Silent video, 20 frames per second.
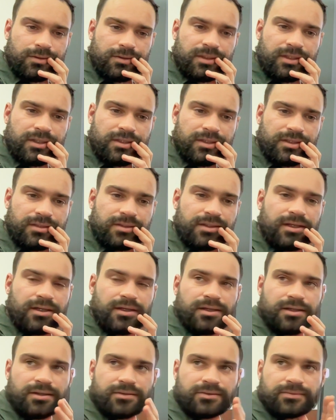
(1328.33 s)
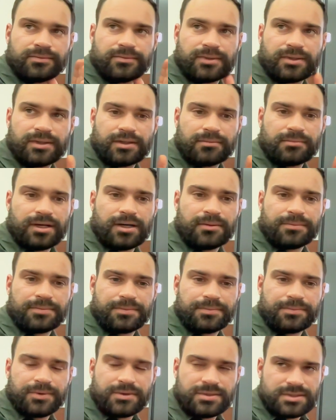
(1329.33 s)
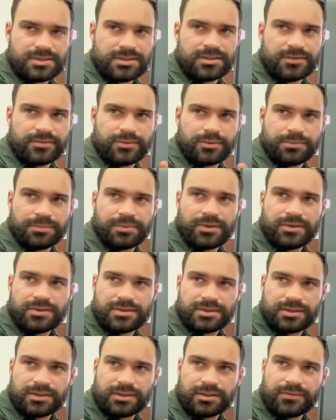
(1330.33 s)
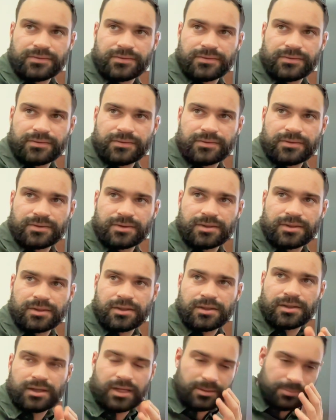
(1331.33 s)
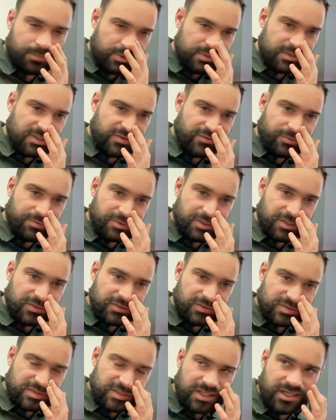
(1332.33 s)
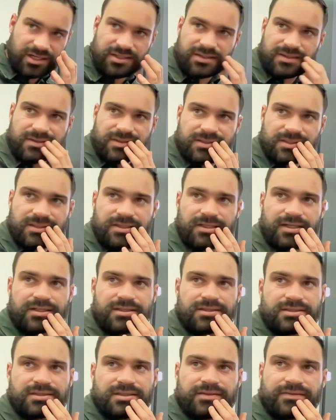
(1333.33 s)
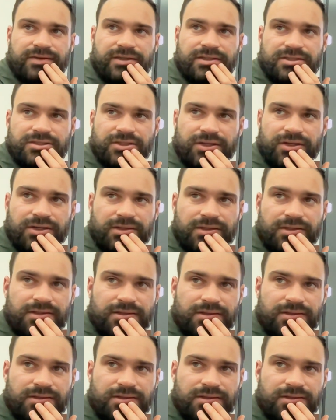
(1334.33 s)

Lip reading: they map positive to positive. And positive operators, they are self-adjoint.